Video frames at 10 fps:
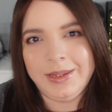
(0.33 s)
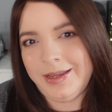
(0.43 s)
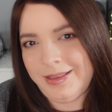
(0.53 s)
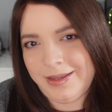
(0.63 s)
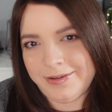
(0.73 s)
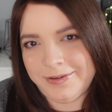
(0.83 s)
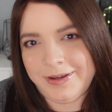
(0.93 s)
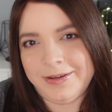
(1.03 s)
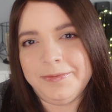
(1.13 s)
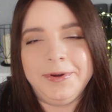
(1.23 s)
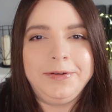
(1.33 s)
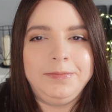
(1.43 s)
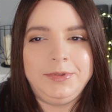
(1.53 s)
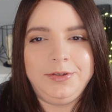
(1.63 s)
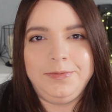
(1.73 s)
Hello,
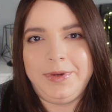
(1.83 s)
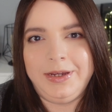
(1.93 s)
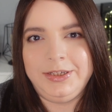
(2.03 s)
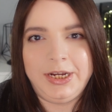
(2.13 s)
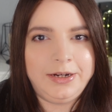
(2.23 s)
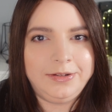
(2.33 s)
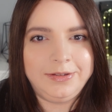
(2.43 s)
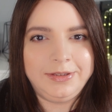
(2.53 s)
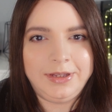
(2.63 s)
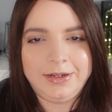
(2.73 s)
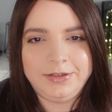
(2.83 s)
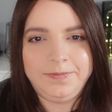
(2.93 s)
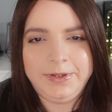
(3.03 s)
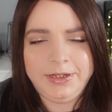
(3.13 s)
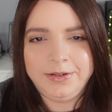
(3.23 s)
welcome to my channel slash
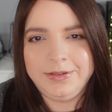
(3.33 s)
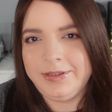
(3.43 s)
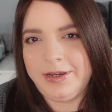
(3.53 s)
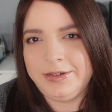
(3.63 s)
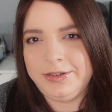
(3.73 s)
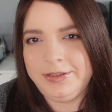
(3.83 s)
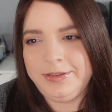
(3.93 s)
video slash